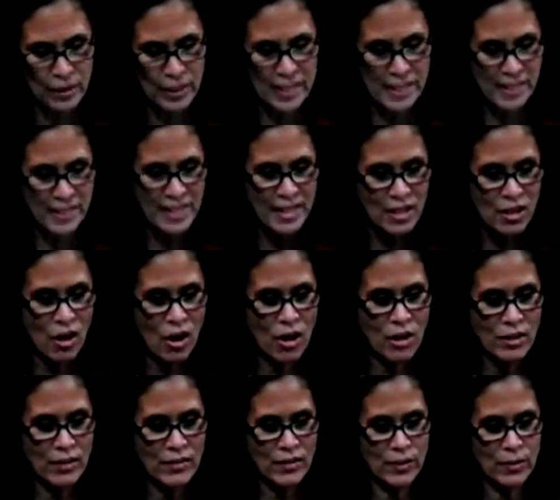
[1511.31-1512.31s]
listing
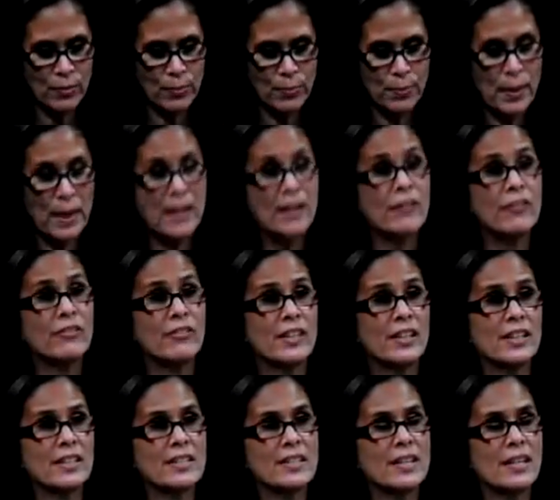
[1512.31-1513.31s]
all of the
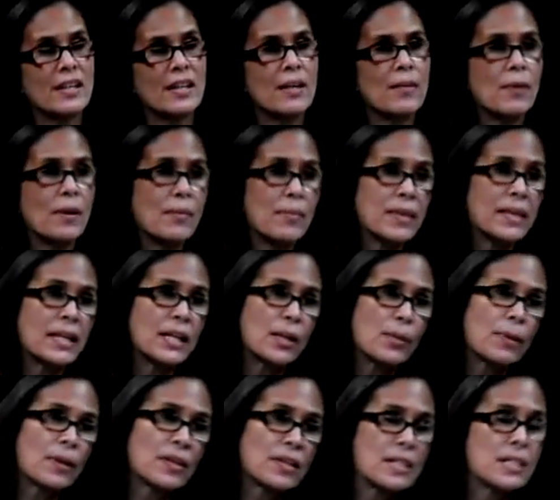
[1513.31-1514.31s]
benefits and I'm thinking
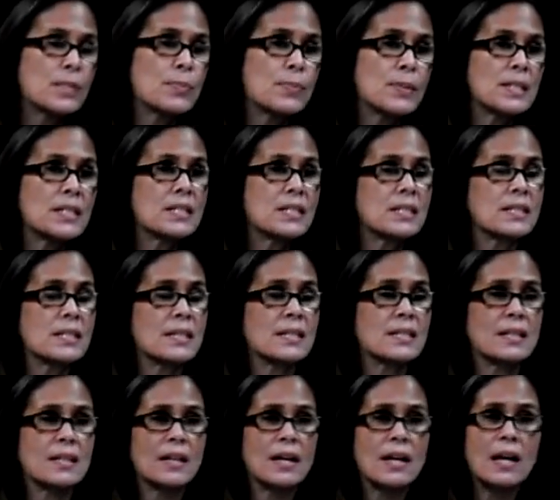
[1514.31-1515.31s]
about these
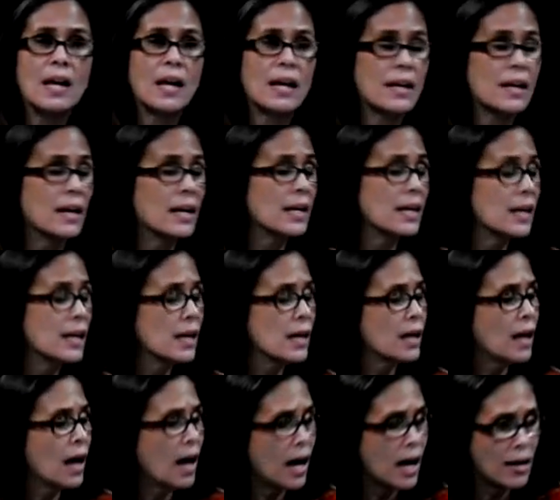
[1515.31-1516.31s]
businesses, and
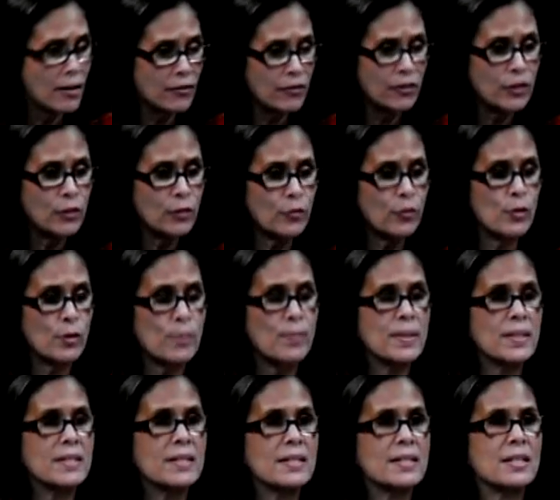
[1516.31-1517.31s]
I feel for the
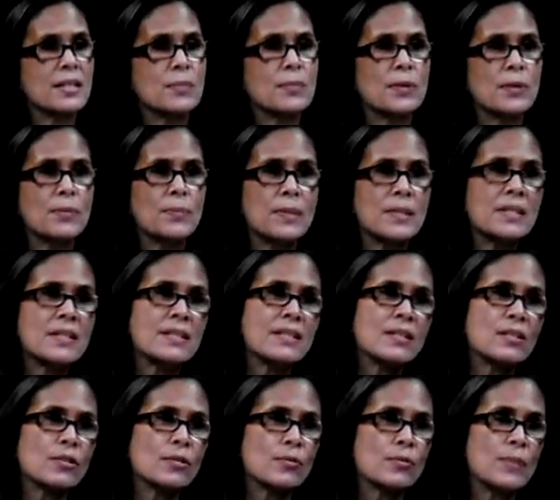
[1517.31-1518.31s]
businesses, but the
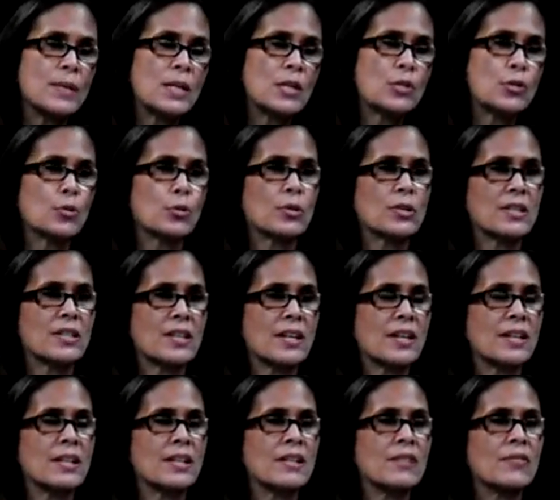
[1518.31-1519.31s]
businesses are being
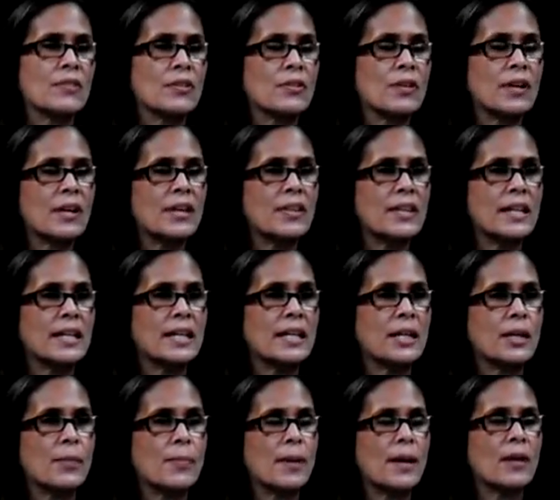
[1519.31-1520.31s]
short-sighted if they're not
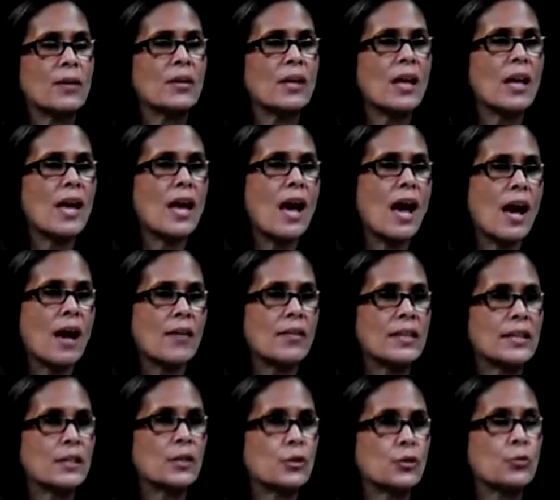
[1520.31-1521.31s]
thinking about how
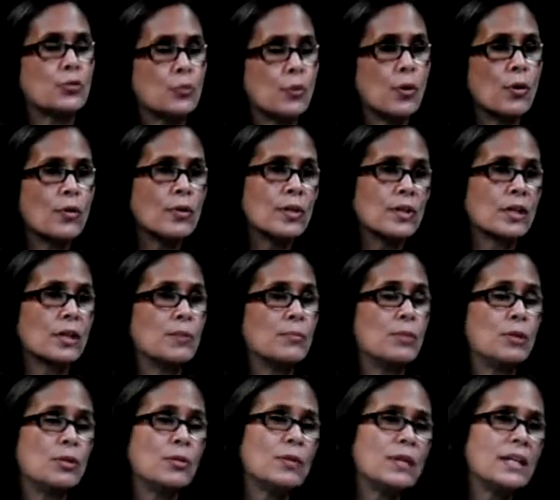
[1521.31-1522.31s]
they could grow the
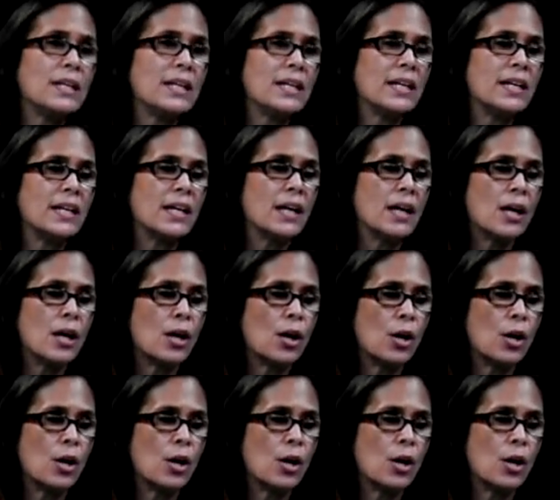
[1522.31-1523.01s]
community